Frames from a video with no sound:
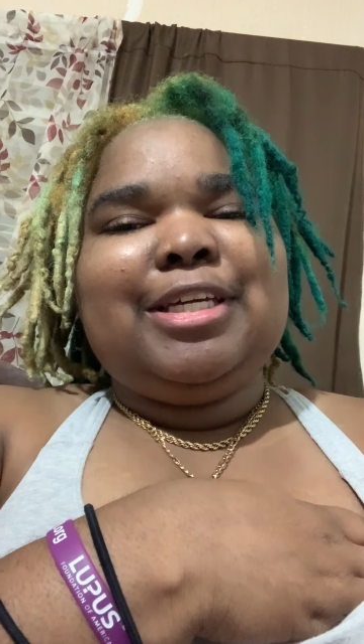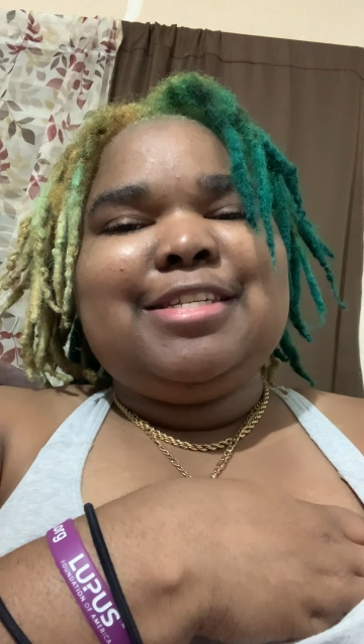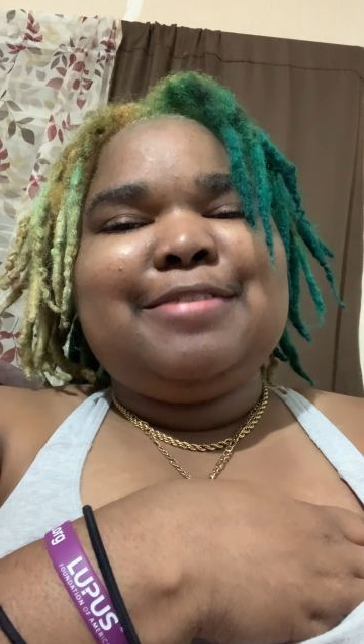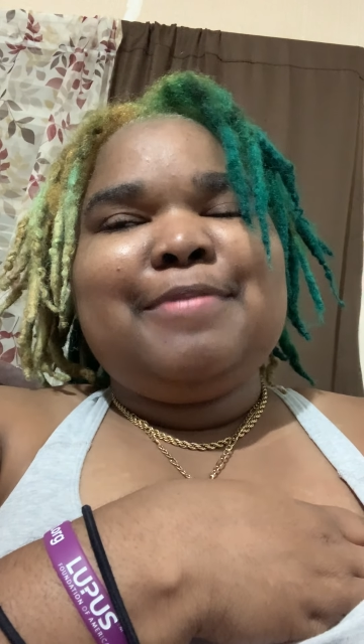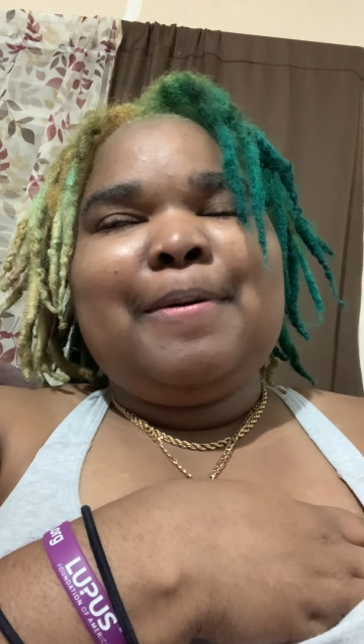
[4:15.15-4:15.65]
get
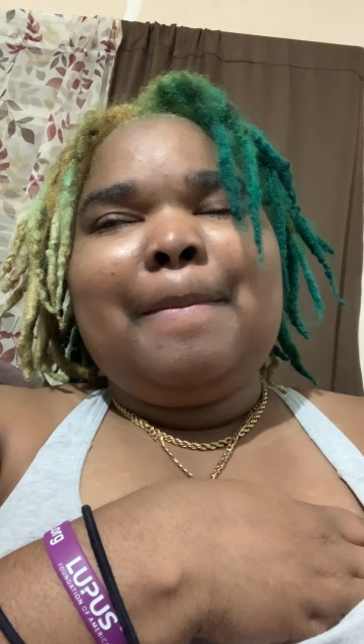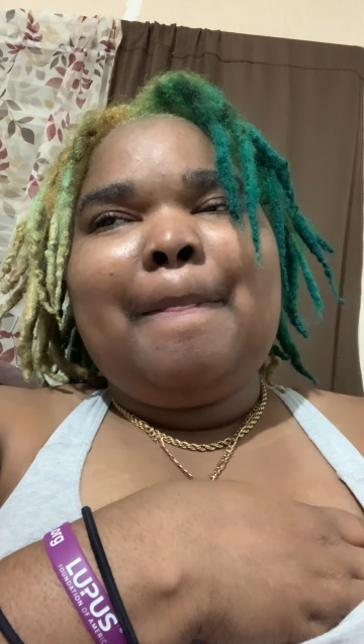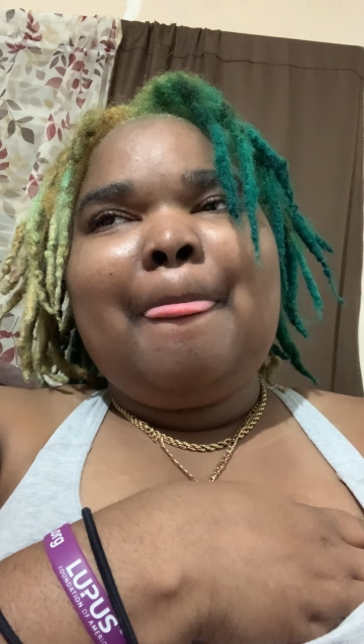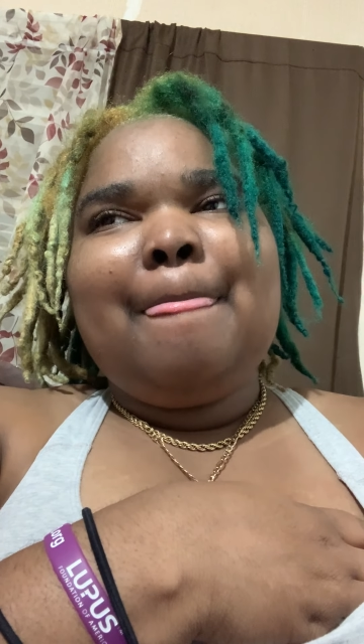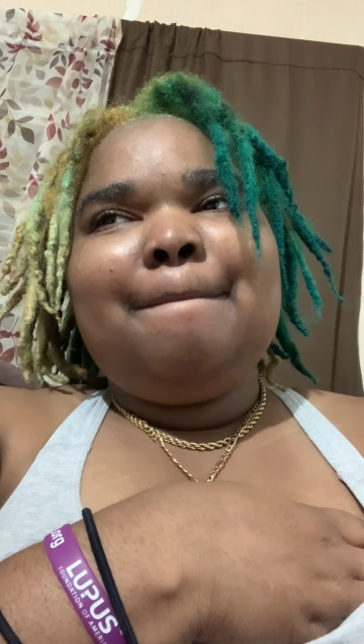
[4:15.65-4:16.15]
some more.
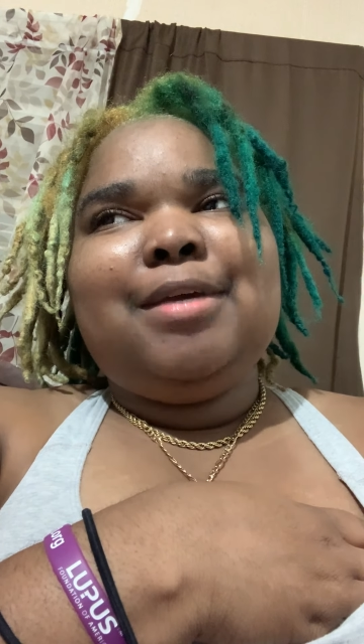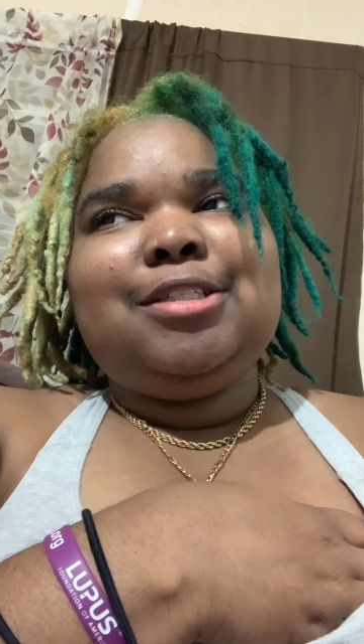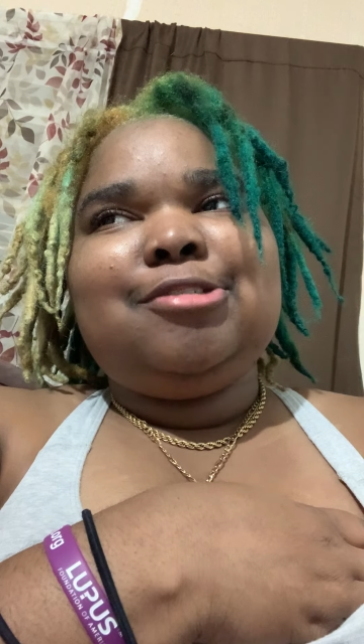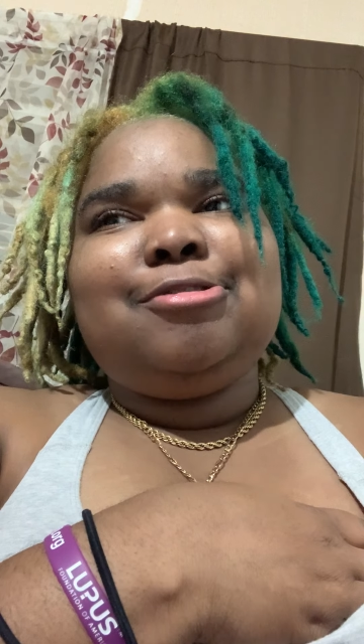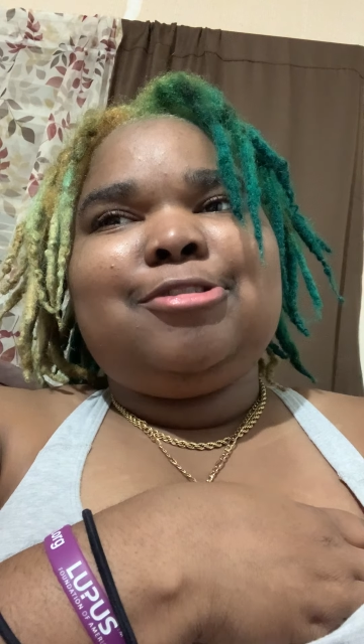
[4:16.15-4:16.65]

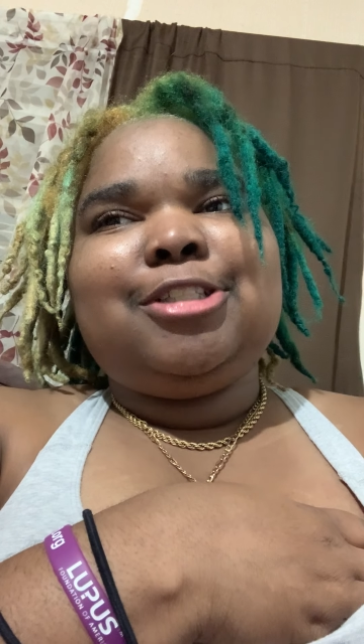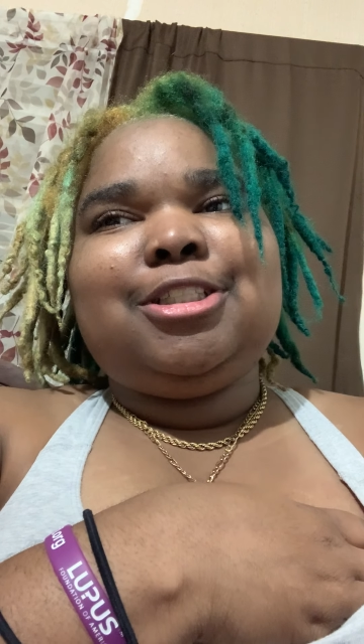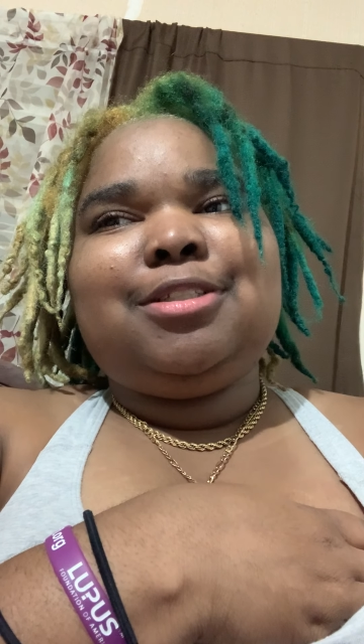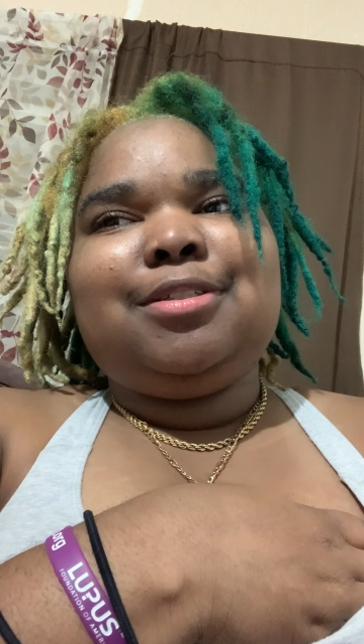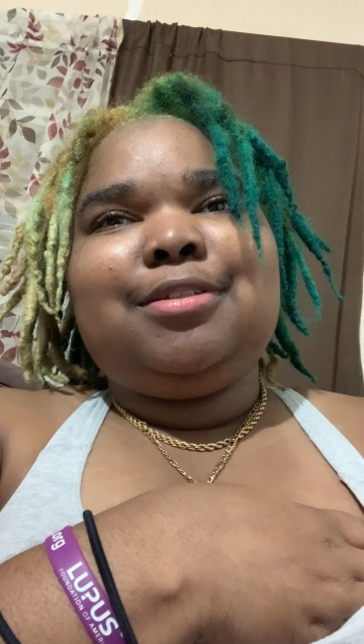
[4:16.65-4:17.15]
Man, she want that
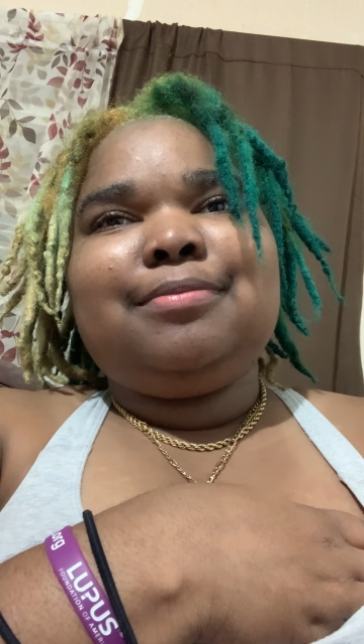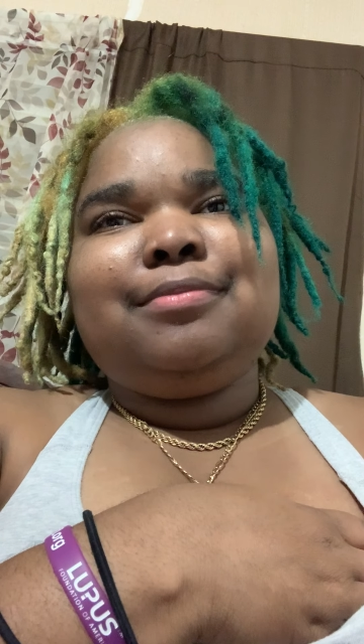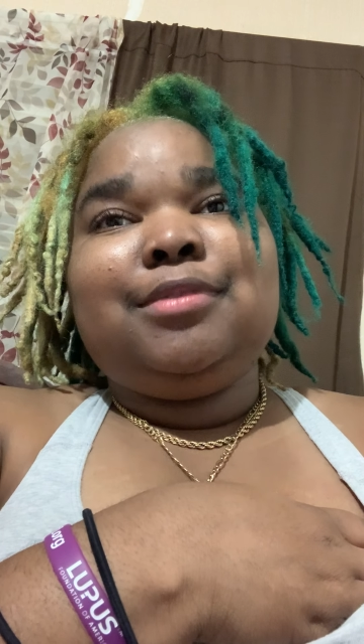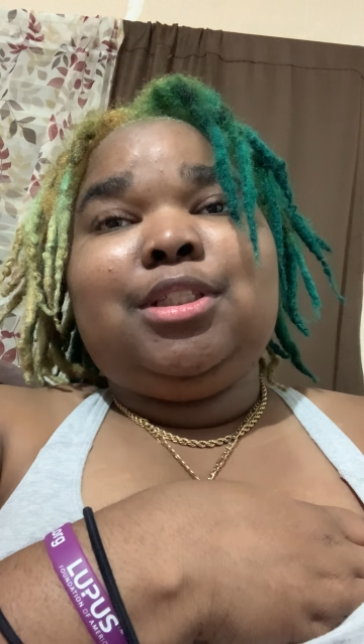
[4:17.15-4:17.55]
shit up.